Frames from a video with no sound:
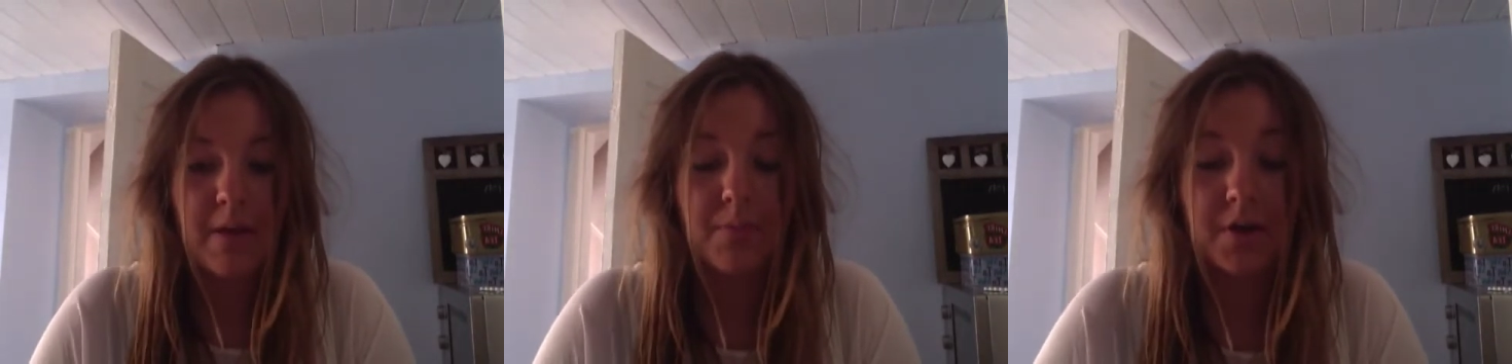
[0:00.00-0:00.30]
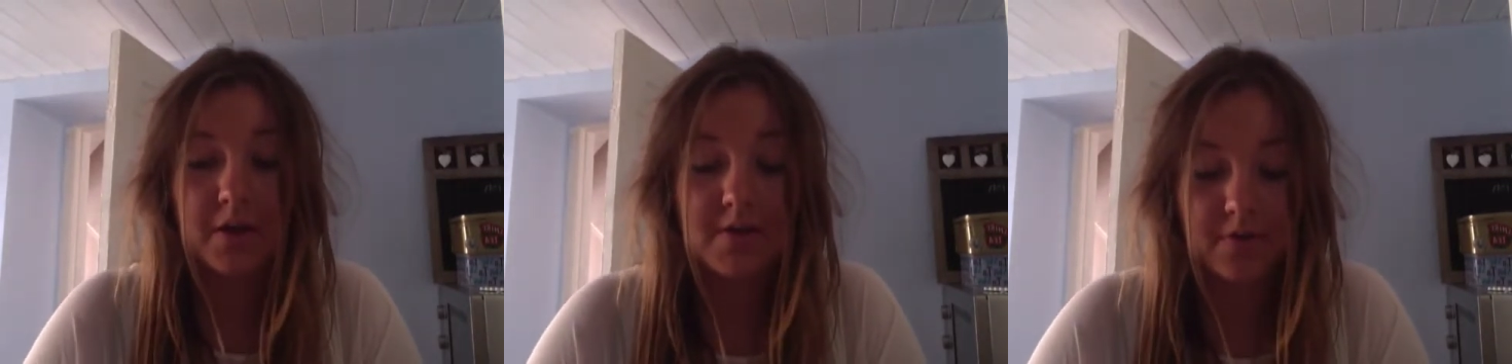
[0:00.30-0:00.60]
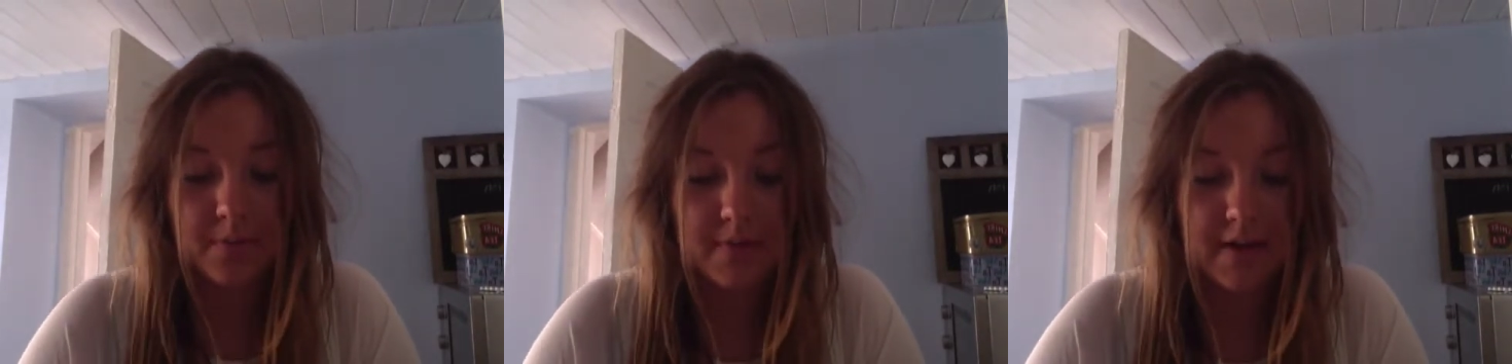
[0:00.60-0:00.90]
production
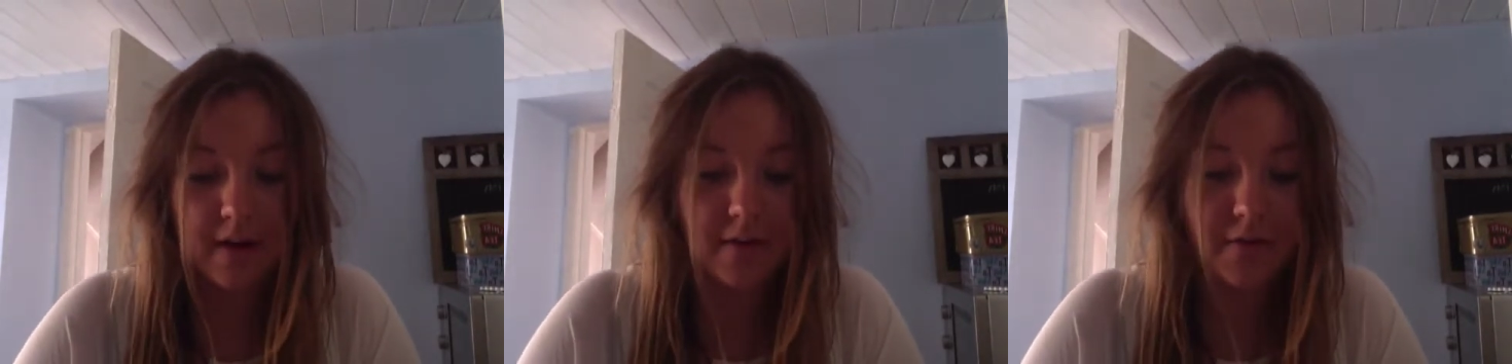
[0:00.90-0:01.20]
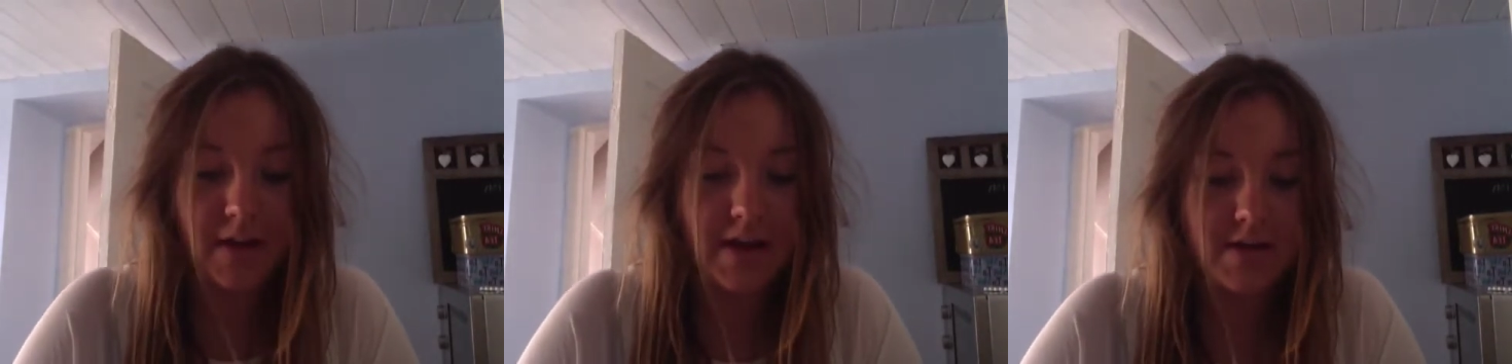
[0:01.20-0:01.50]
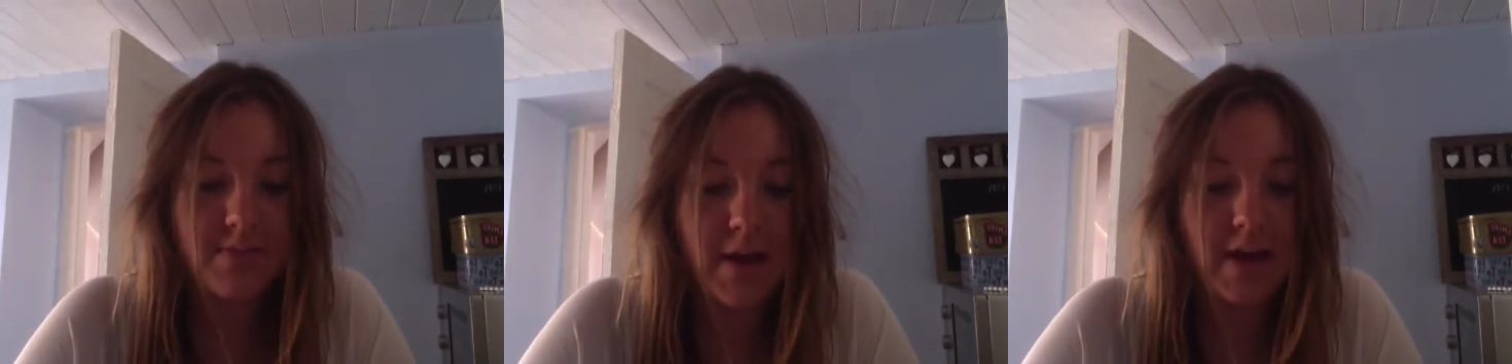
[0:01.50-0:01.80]
from start to
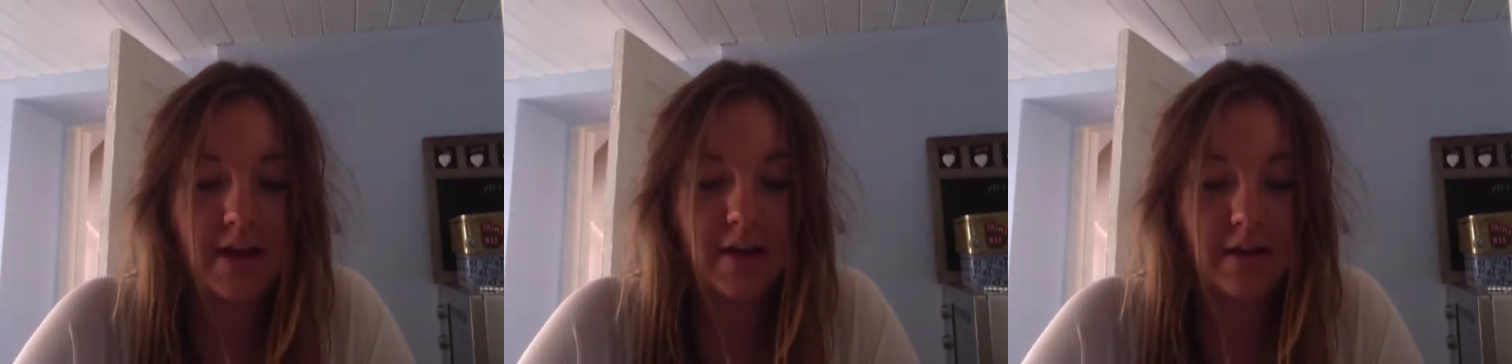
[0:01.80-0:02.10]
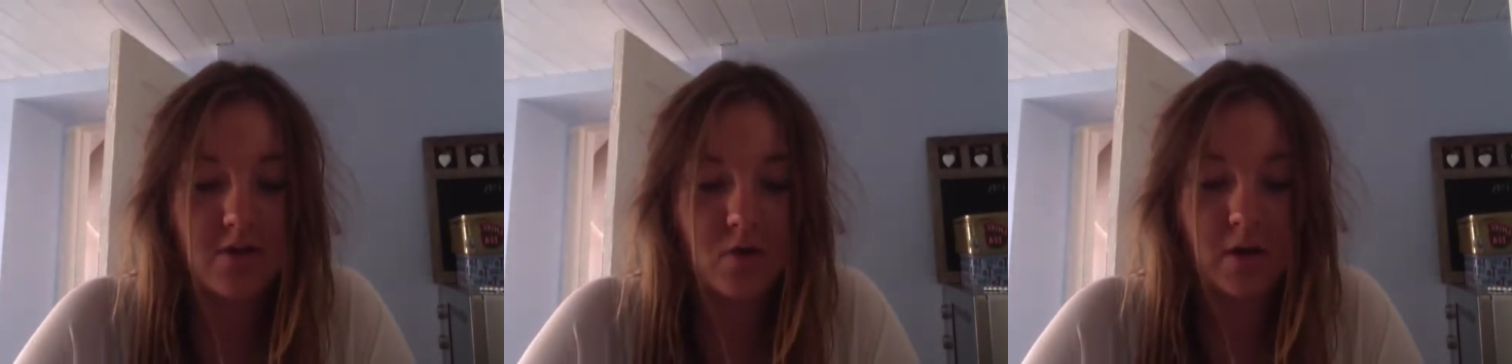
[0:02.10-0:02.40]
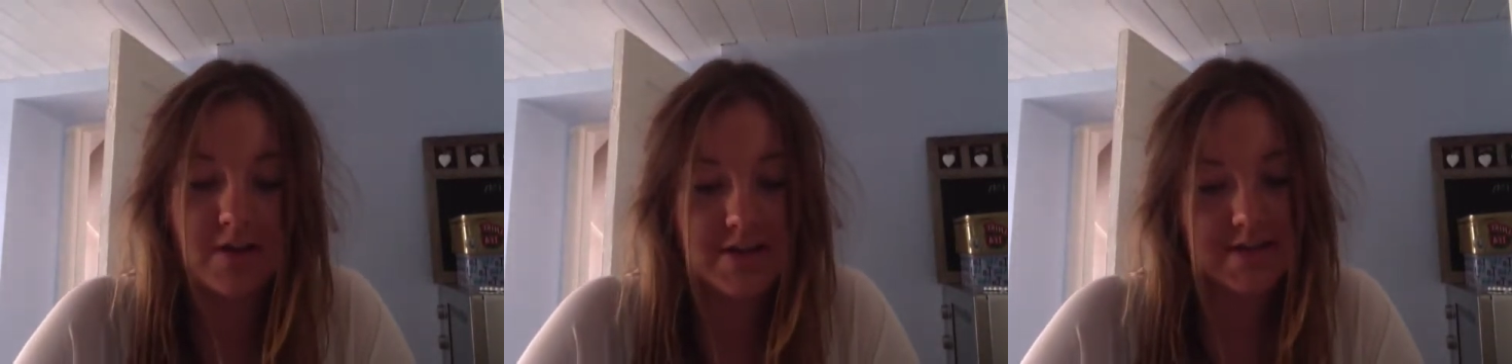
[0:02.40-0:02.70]
finish, making sure
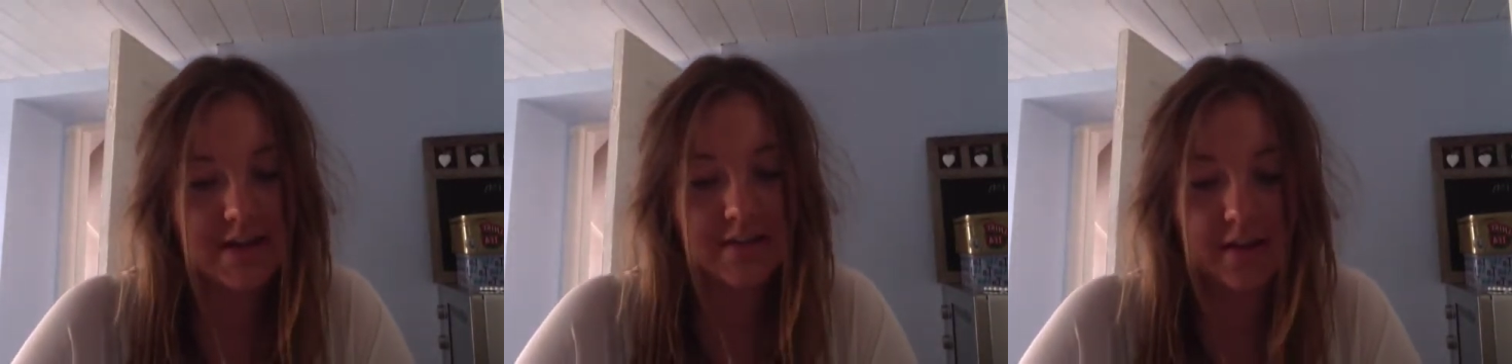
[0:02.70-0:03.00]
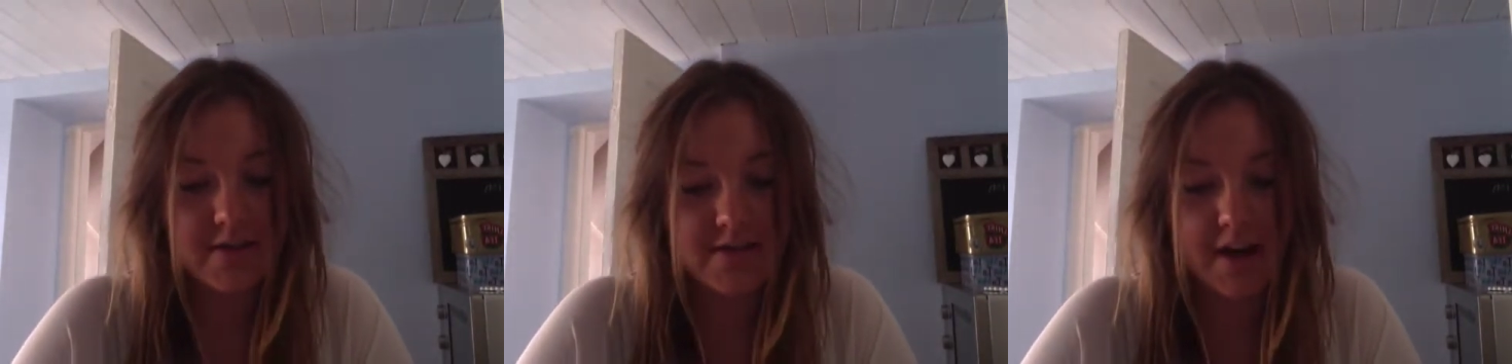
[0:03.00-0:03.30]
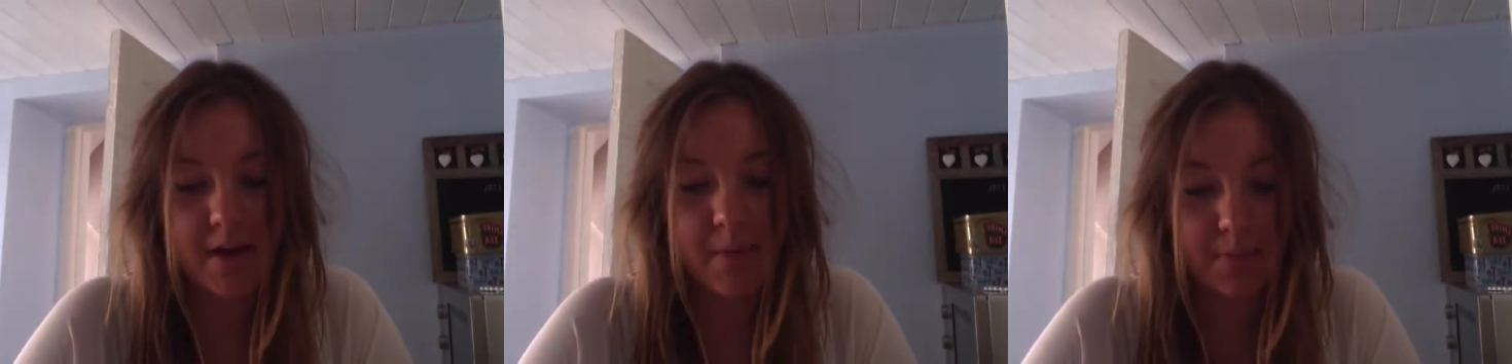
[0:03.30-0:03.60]
logistics such as
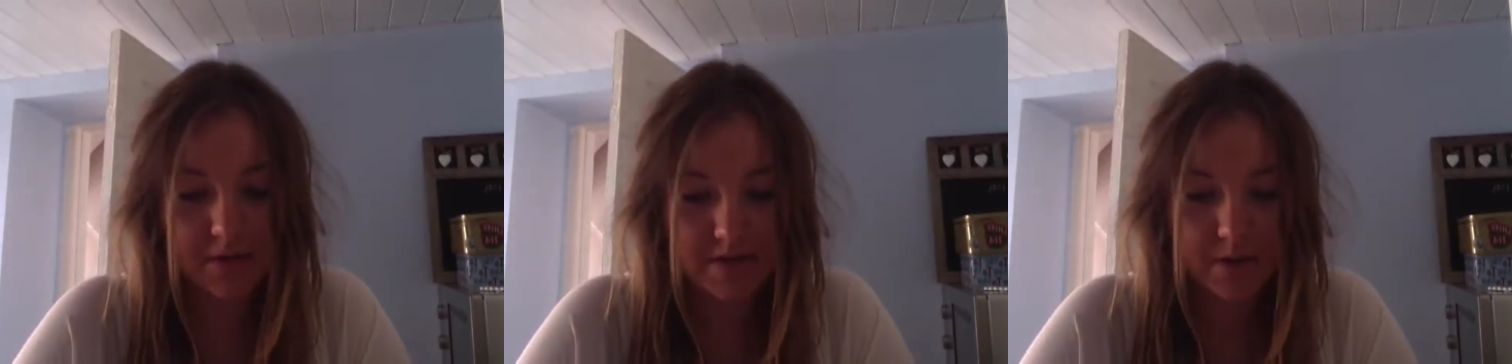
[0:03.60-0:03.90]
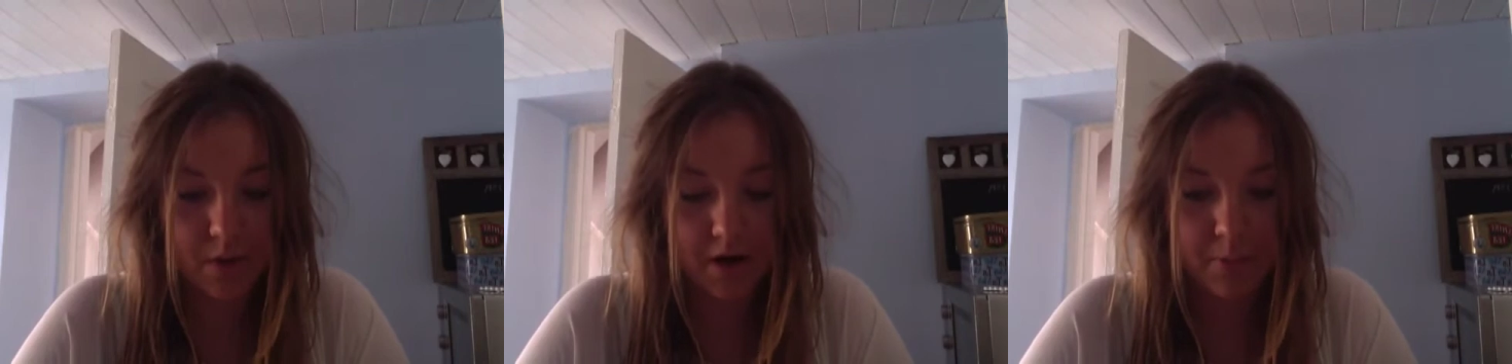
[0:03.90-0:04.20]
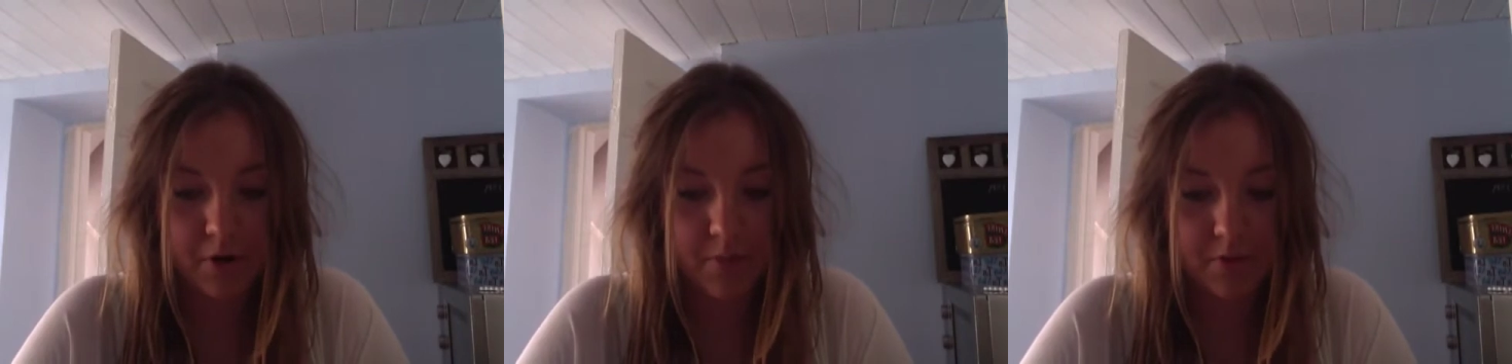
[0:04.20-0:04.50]
time and budget work
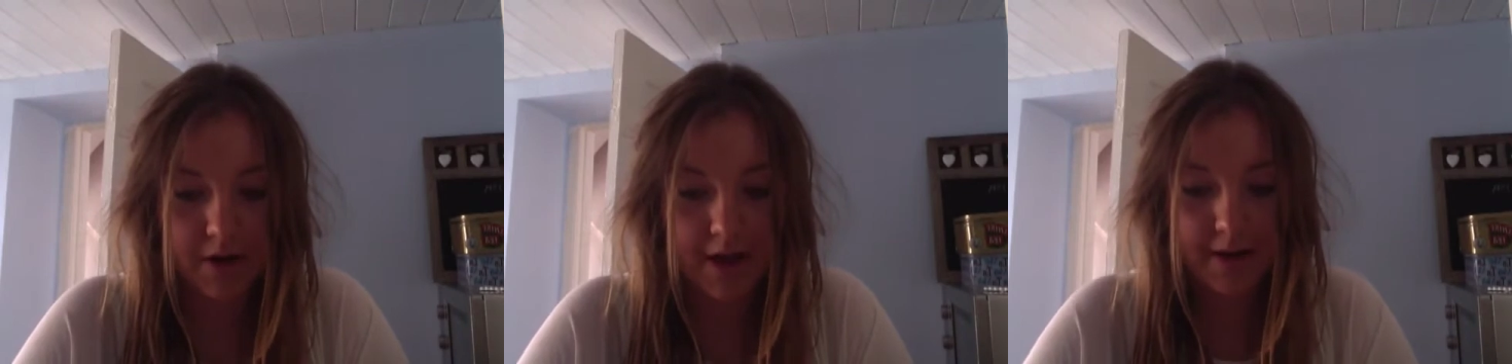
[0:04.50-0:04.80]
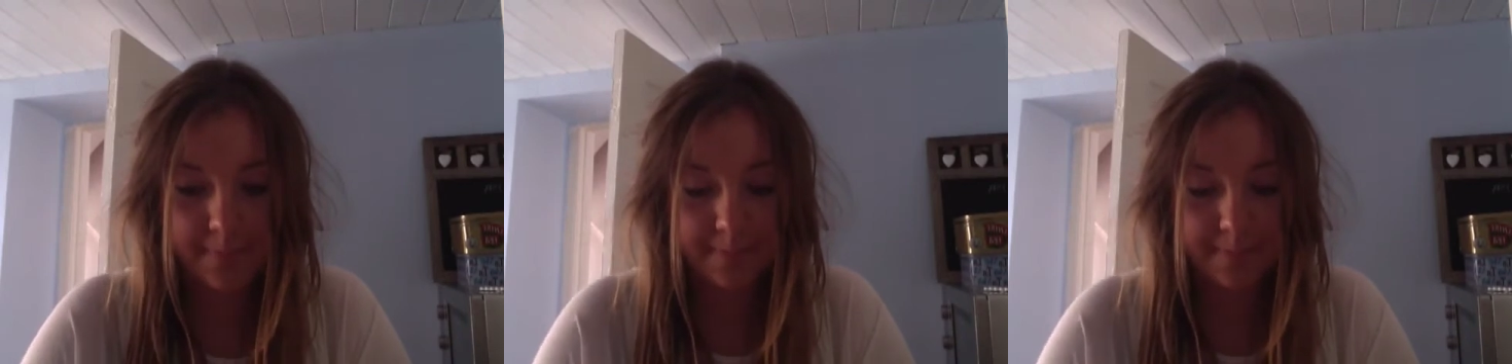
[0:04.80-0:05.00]
appropriately.